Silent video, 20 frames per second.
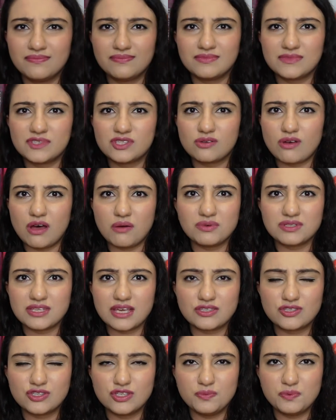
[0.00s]
So I was
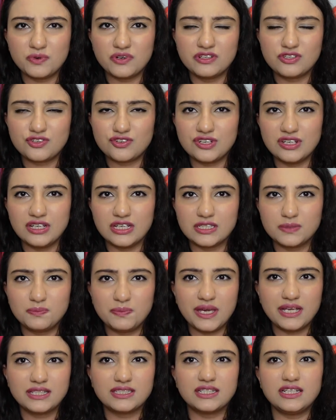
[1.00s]
like super intrigued,
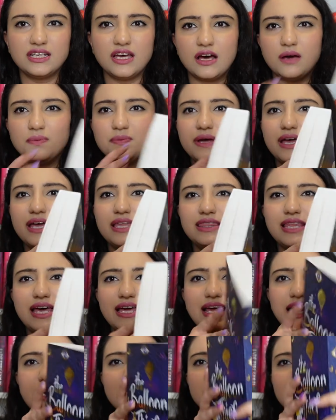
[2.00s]
picked it up, and
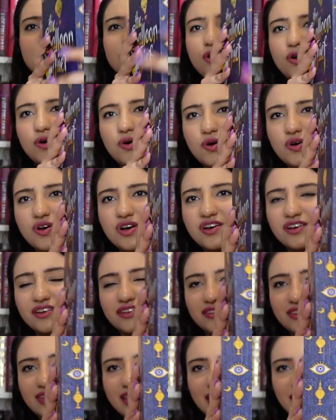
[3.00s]
then I saw
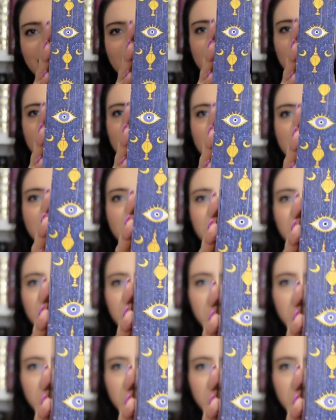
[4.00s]
this.